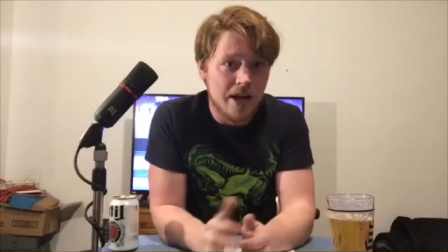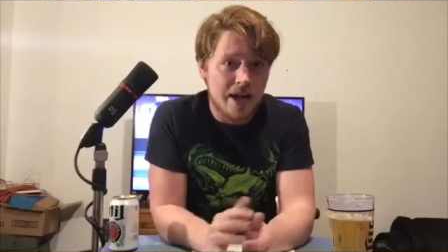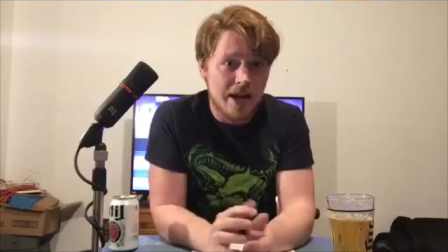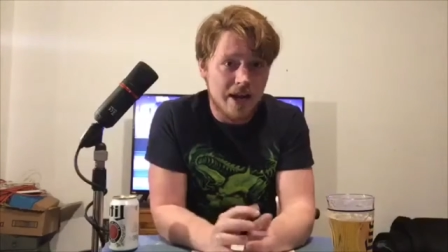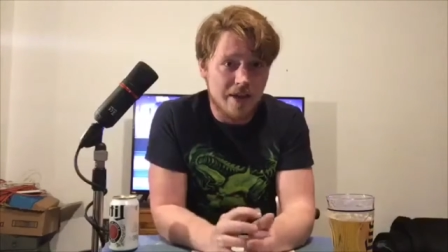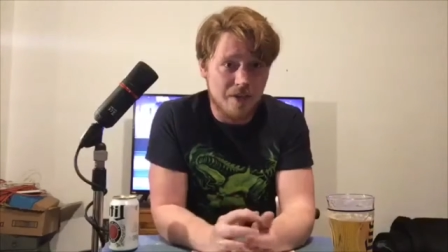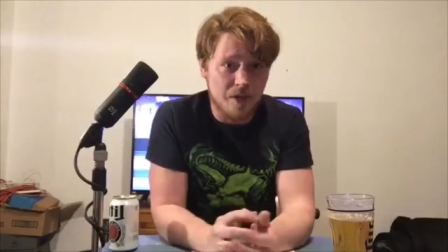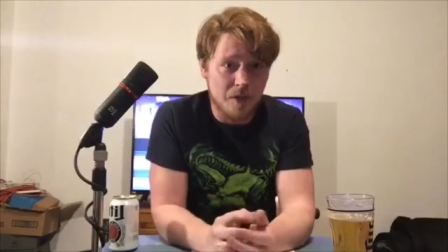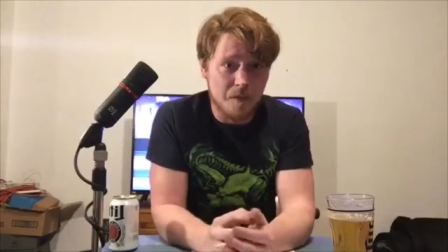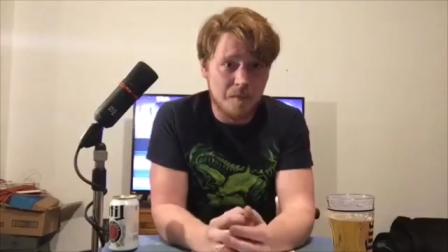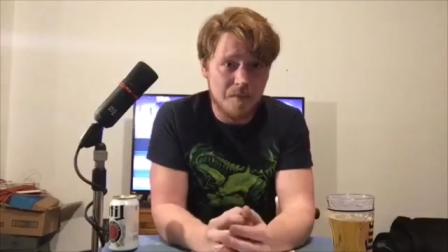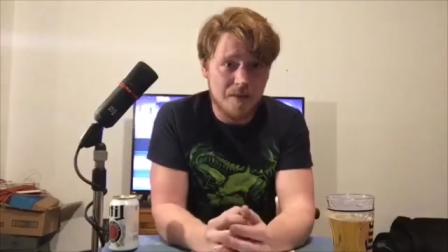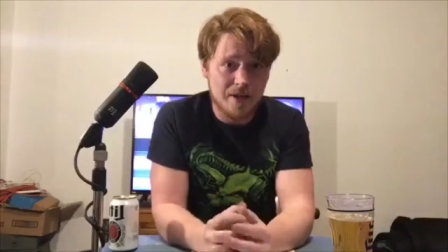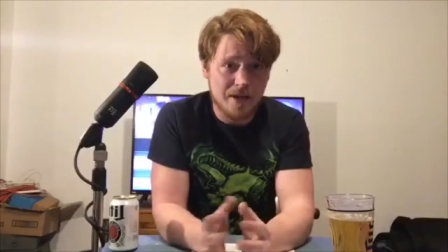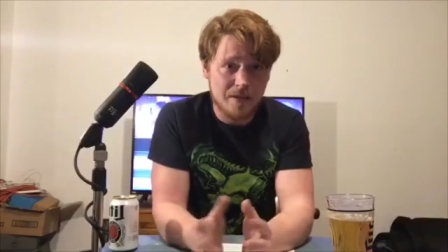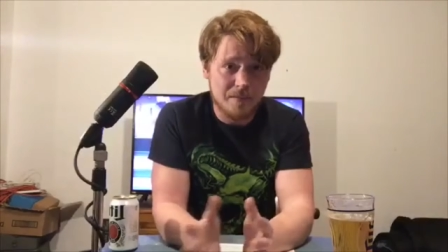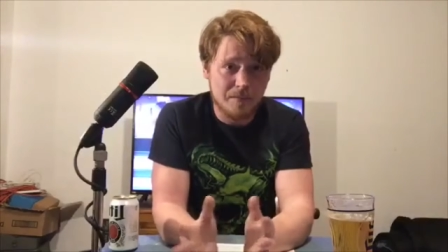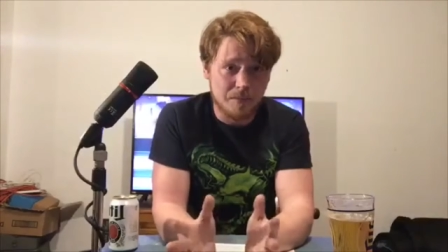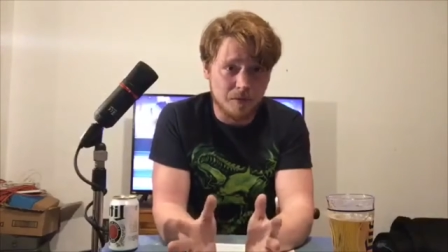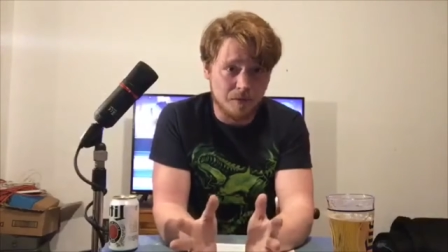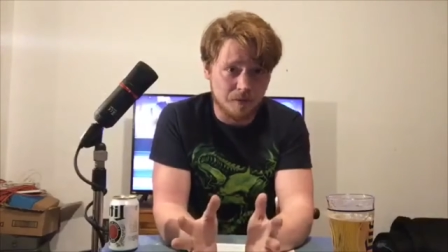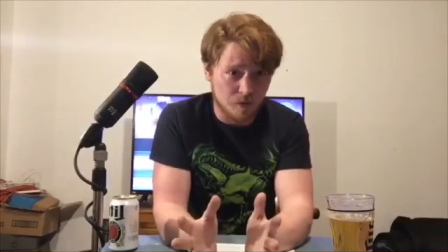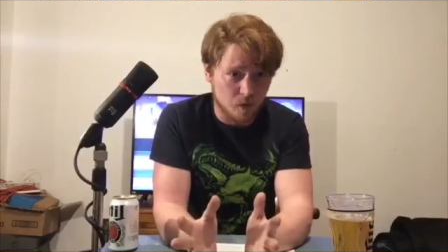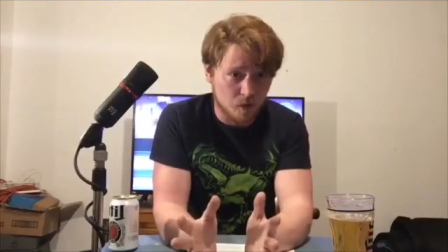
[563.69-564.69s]
and their big
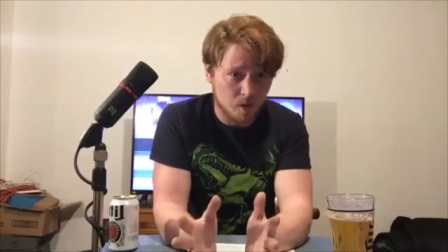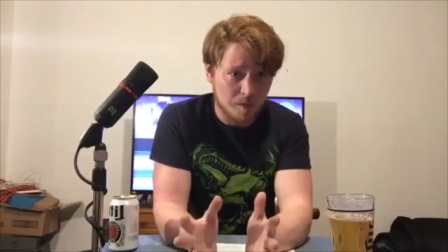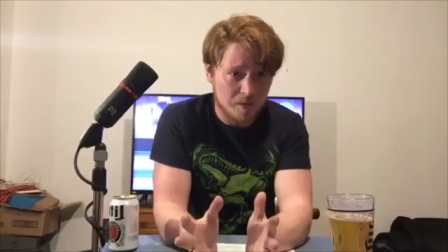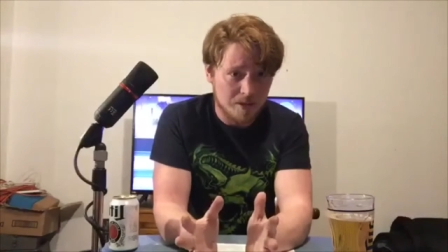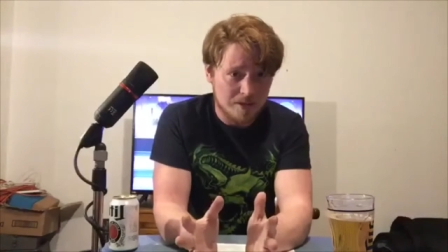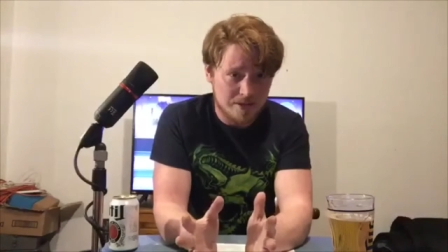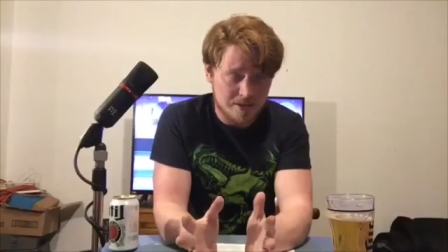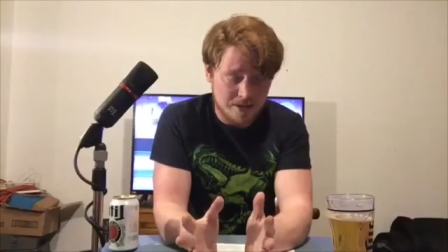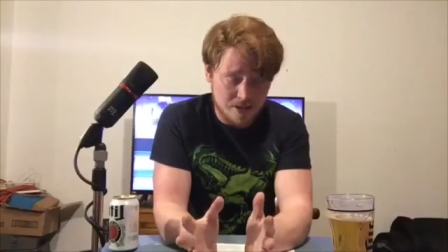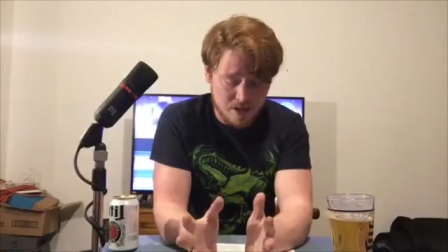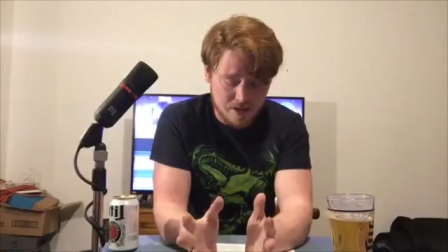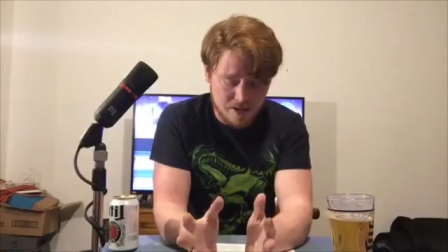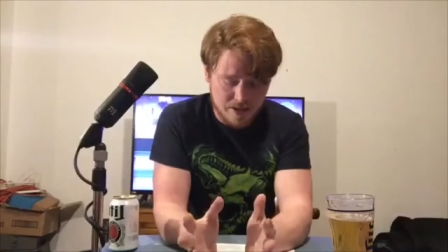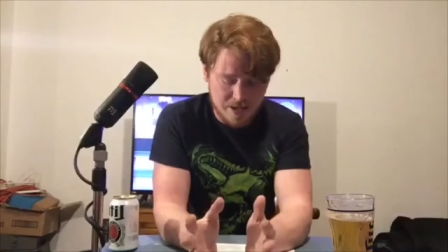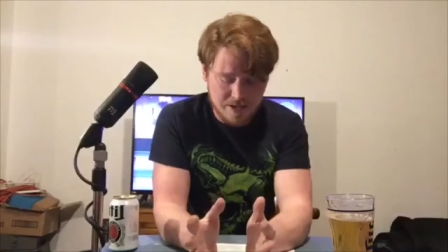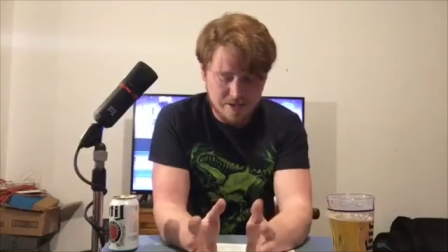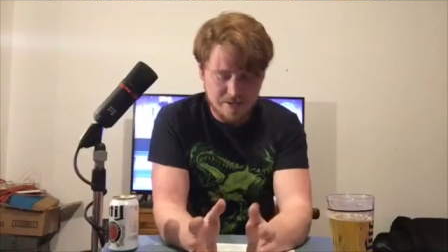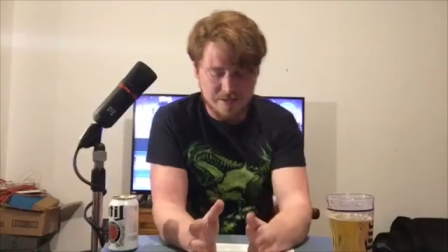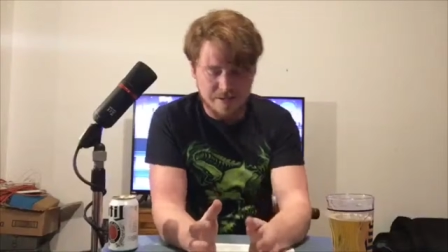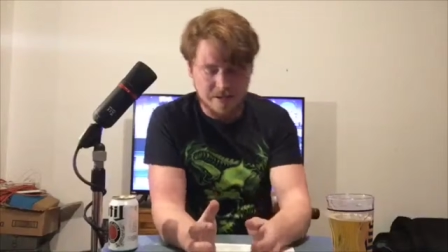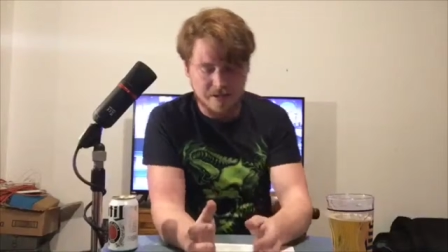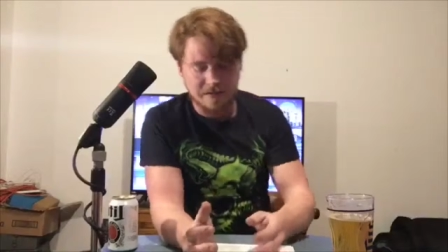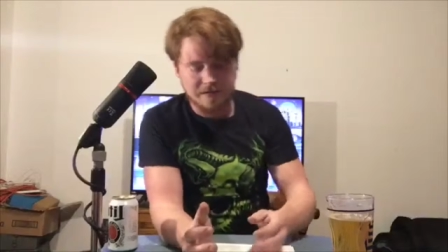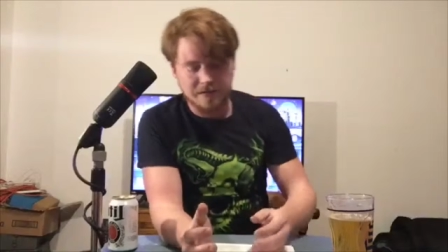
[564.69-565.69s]
performance and all that
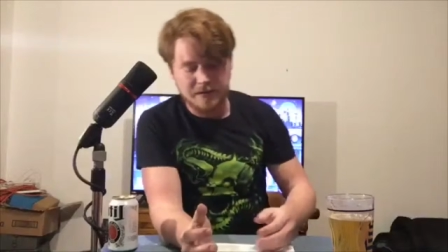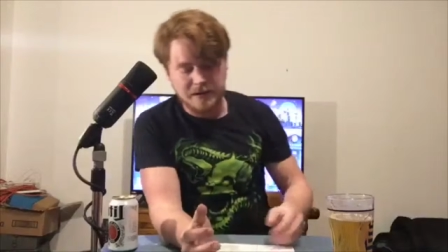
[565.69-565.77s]
stuff,